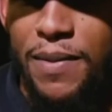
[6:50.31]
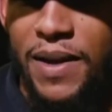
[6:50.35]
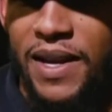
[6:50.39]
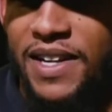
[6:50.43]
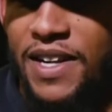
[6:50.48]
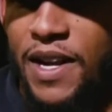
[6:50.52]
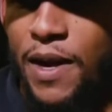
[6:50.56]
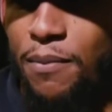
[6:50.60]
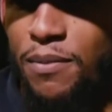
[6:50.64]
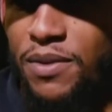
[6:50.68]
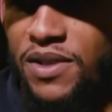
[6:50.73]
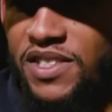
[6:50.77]
big
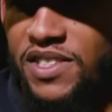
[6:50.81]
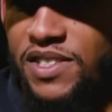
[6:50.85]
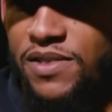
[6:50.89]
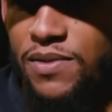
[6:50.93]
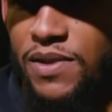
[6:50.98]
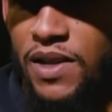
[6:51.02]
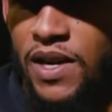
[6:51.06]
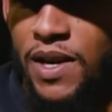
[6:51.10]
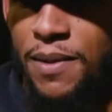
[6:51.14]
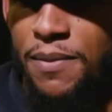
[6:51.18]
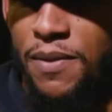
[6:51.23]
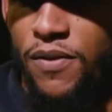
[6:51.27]
numbers
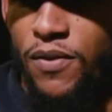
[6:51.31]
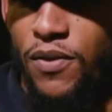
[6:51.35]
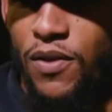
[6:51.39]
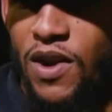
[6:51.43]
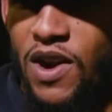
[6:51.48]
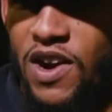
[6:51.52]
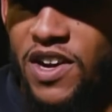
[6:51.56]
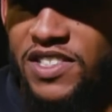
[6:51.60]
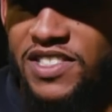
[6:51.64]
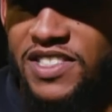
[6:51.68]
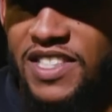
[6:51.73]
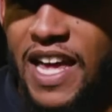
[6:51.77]
if
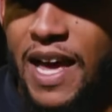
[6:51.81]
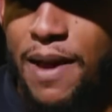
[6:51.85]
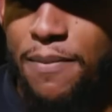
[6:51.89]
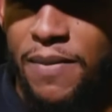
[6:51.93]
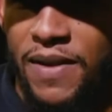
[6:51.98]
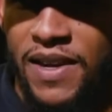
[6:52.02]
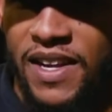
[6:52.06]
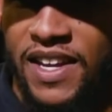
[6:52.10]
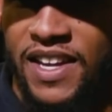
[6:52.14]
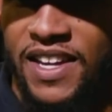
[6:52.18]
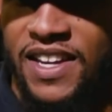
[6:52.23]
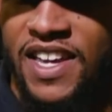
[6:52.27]
we're all
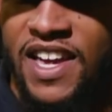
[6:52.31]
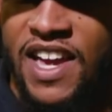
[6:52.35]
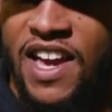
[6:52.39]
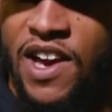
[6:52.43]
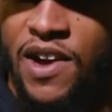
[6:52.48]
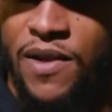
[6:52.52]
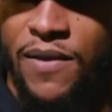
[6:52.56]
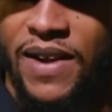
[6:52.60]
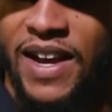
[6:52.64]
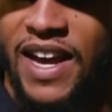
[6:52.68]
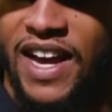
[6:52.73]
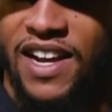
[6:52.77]
snapping, and
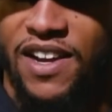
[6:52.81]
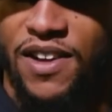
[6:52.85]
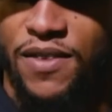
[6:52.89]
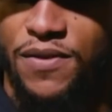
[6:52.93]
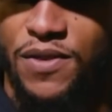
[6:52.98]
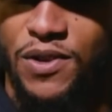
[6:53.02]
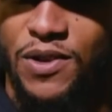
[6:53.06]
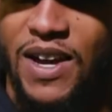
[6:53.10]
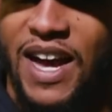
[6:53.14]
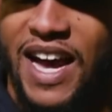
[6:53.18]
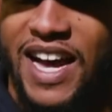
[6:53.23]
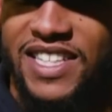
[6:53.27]
we got a
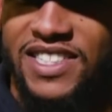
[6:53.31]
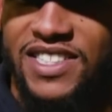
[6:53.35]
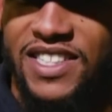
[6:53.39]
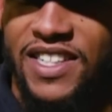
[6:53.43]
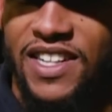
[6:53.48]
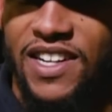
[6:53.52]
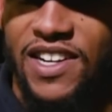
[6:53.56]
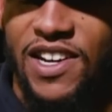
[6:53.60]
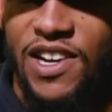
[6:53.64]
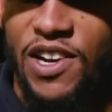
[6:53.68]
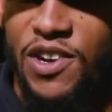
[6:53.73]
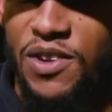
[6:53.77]
few guys
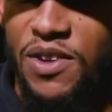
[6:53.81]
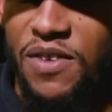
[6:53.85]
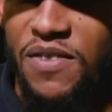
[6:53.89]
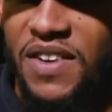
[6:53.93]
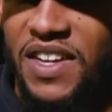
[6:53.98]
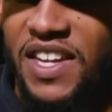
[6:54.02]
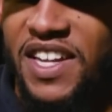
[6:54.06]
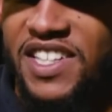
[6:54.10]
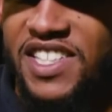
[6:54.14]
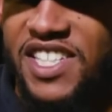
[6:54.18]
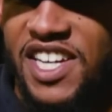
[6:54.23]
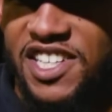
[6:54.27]
in there that don't
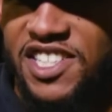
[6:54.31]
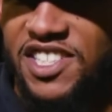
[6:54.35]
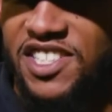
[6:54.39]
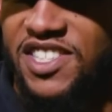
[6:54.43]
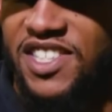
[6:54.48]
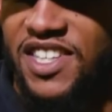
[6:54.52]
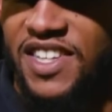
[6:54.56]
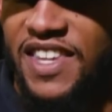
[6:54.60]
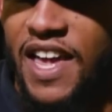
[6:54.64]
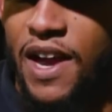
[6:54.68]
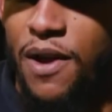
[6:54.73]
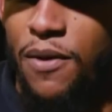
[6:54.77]
even get
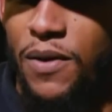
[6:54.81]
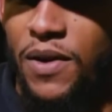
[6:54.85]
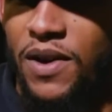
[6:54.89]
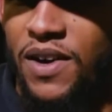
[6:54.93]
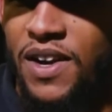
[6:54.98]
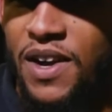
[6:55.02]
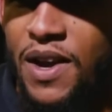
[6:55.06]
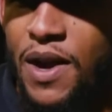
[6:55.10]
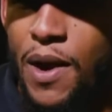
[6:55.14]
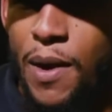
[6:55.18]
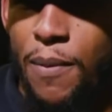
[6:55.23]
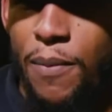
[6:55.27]
touches, and they
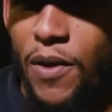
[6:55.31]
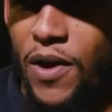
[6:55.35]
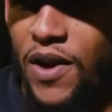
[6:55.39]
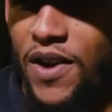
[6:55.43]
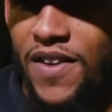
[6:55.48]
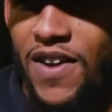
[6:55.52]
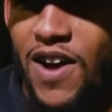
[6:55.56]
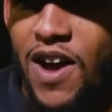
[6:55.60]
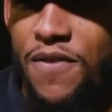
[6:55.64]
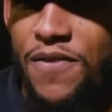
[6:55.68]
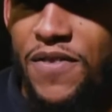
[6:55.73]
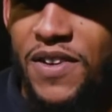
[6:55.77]
were a
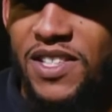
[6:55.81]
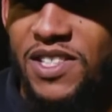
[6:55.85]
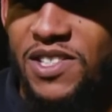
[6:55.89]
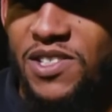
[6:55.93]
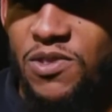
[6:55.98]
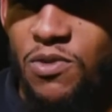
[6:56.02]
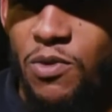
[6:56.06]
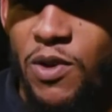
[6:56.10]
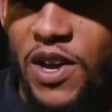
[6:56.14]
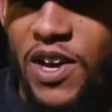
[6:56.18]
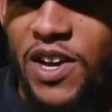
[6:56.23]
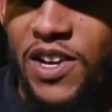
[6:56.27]
part of the offense
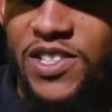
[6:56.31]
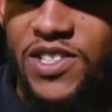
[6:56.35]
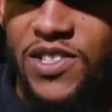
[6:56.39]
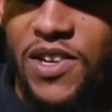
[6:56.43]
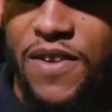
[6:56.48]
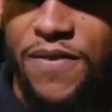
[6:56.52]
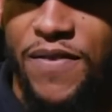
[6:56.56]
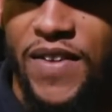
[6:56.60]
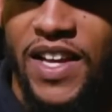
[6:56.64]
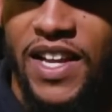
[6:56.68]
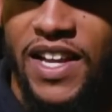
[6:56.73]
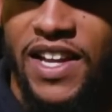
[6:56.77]
as well.
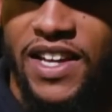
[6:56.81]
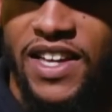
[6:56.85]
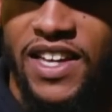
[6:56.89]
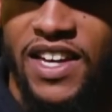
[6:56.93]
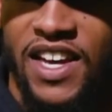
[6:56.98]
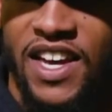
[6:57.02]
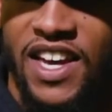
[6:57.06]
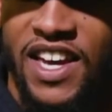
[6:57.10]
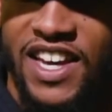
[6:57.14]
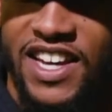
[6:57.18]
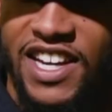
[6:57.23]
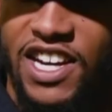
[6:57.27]
So I feel like
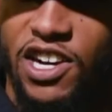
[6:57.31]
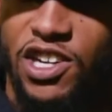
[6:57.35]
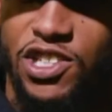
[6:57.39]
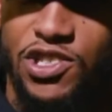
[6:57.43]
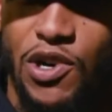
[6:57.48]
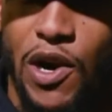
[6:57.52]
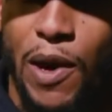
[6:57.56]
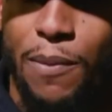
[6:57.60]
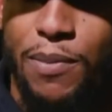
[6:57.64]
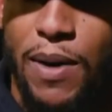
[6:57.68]
it goes to our